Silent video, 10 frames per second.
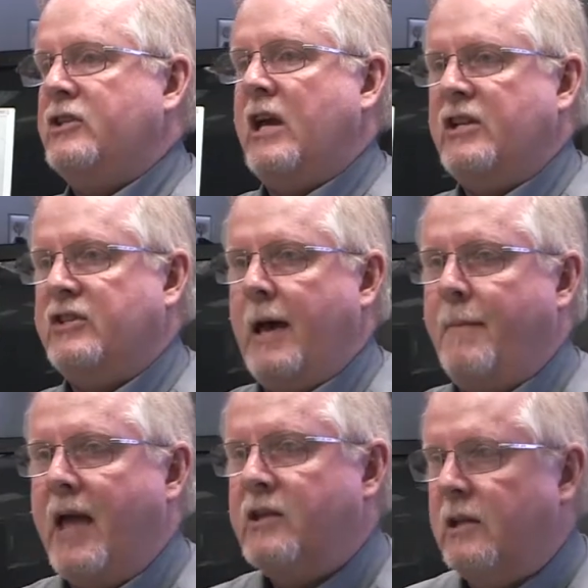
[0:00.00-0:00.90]
change that.
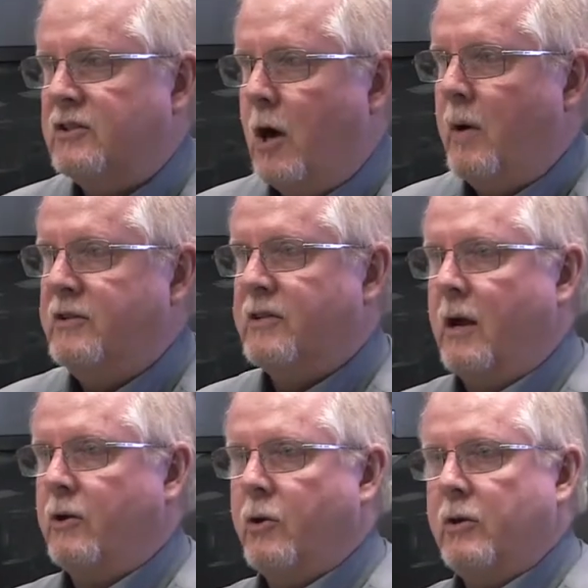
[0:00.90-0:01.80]
Manual is always
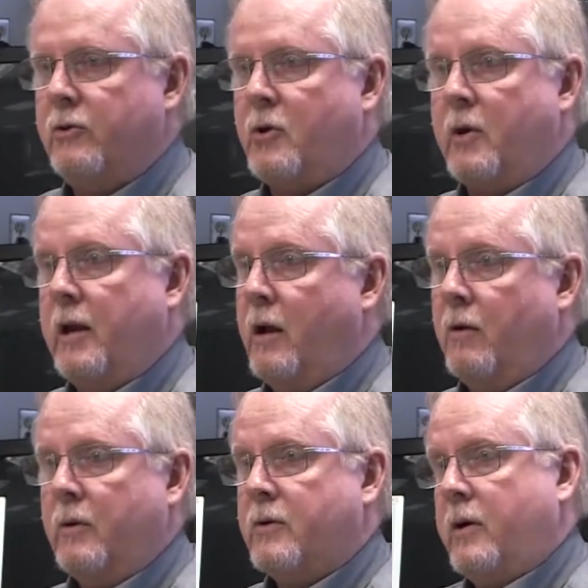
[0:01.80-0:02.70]
there. You're either turning it
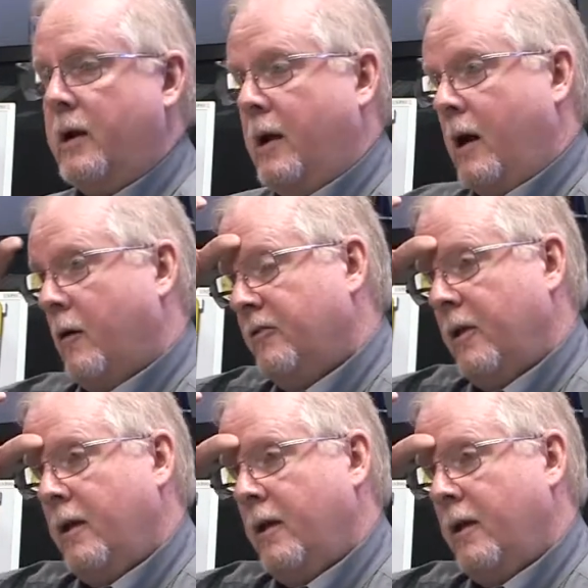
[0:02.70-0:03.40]
on or turning it off.